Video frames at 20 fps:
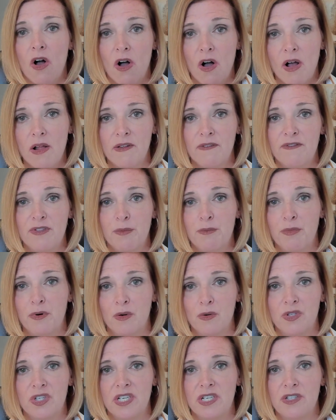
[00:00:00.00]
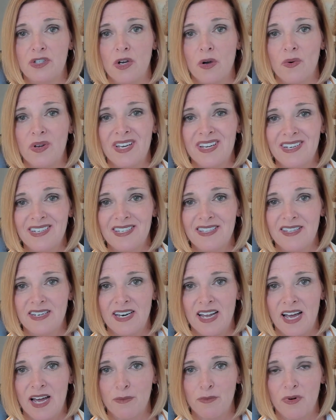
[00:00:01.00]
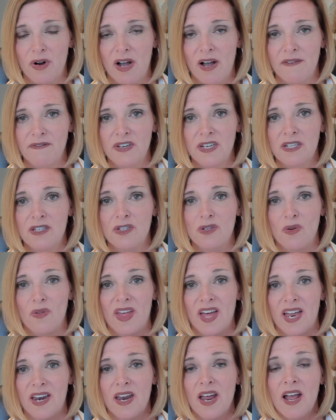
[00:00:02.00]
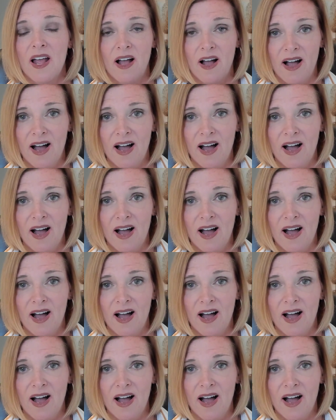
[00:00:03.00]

all of the proceeds go into the nonprofit so that